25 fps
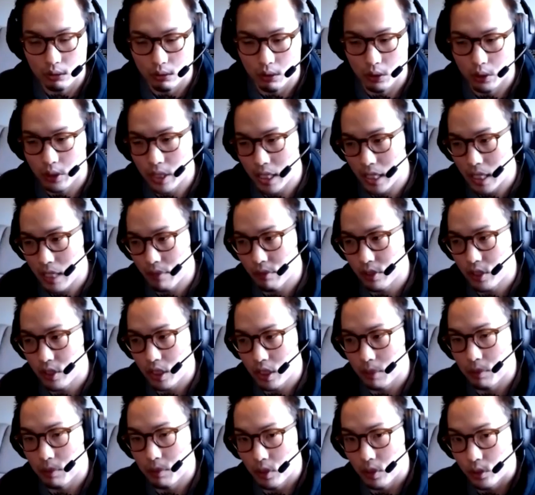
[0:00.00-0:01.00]
you can't have a
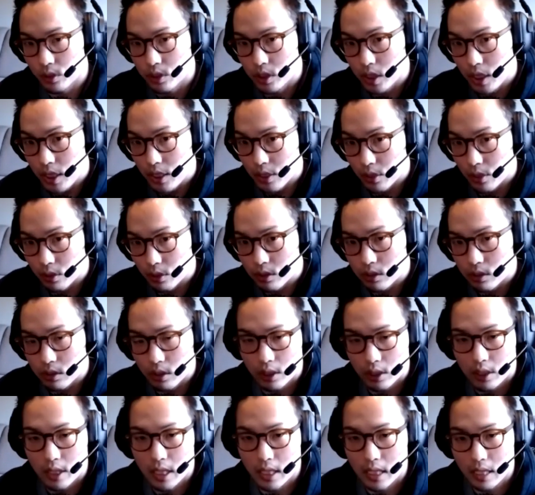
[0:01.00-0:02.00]
team of all seniors, and
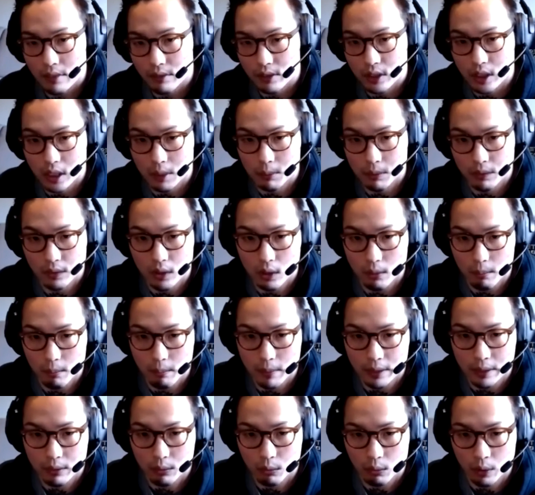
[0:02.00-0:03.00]
you can't have a team of all
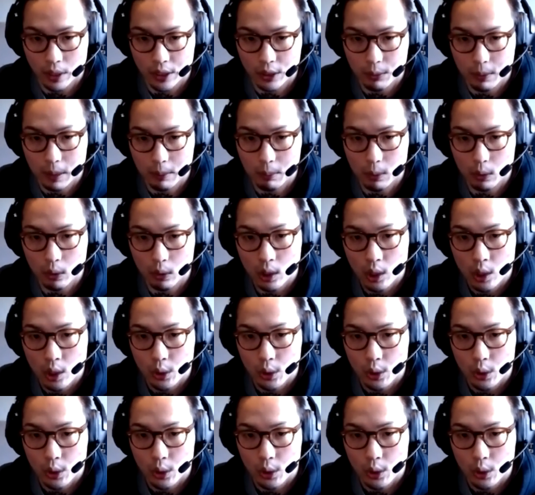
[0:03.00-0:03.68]
mid-range people.